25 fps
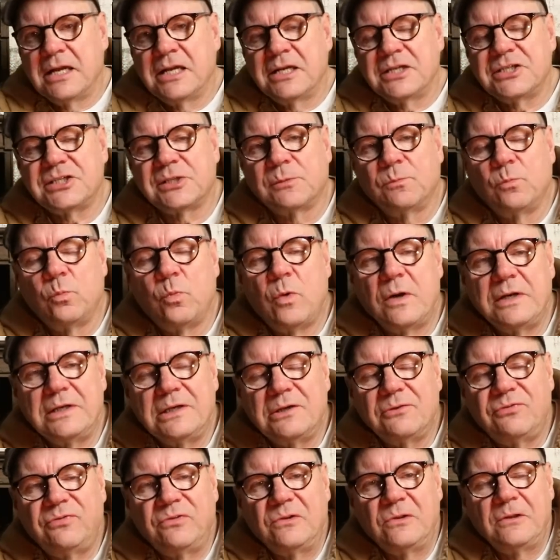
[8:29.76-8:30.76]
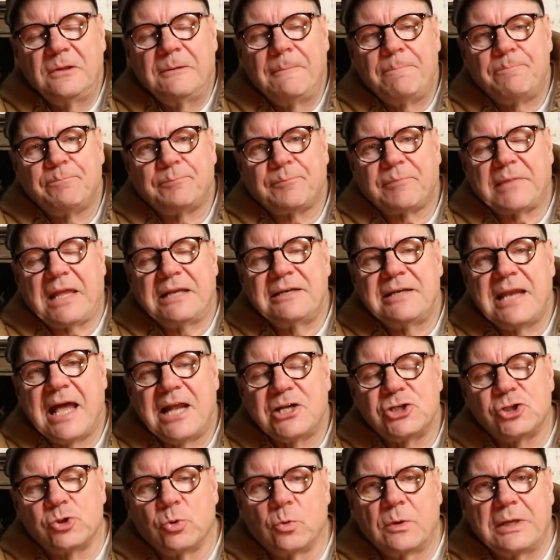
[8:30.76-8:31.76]
some wonderful
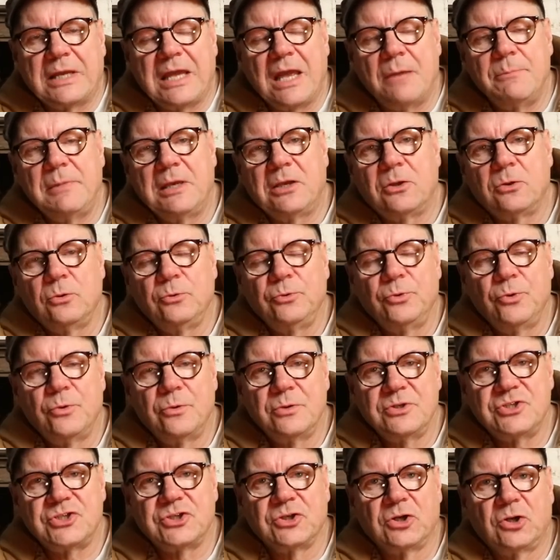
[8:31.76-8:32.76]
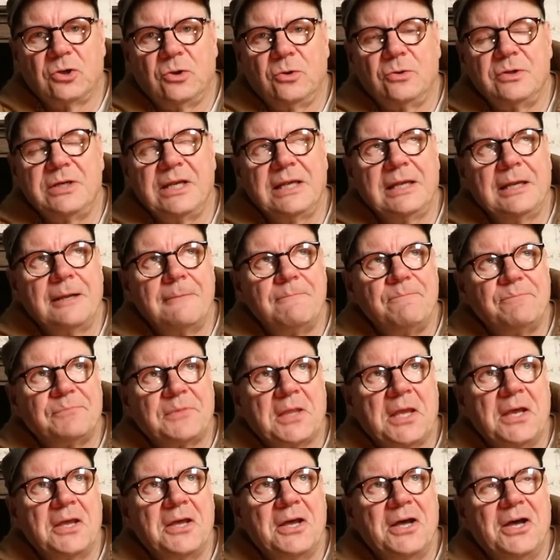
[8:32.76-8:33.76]
natural chemical notes including
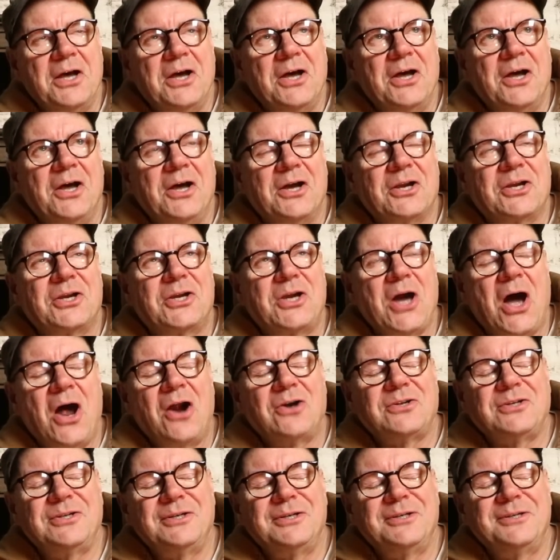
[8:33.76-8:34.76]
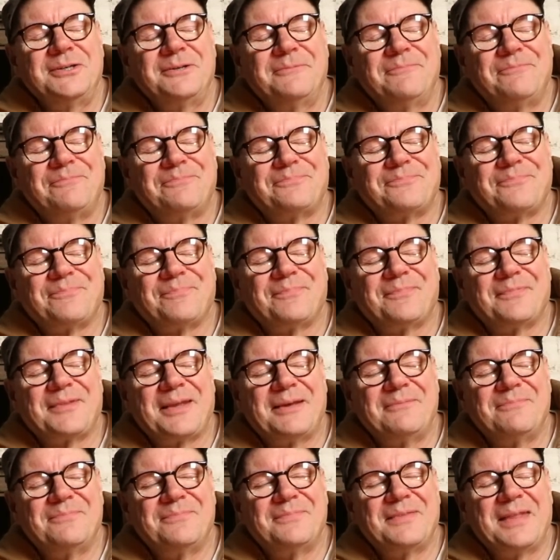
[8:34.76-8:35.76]
garden
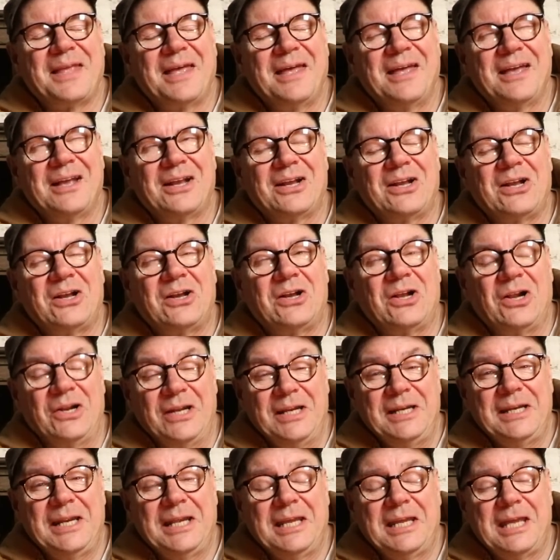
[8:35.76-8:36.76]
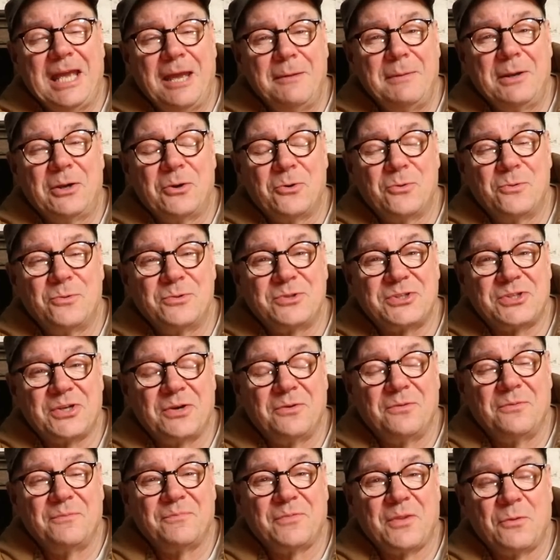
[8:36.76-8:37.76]
cleaning chemicals,
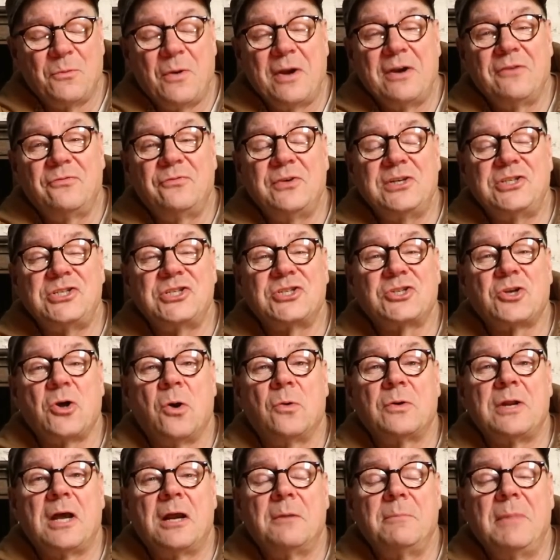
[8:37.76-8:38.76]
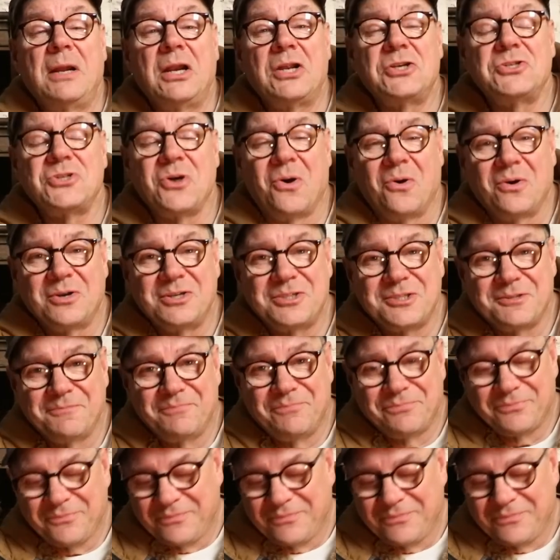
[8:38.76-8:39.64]
one of which is called Armillatox.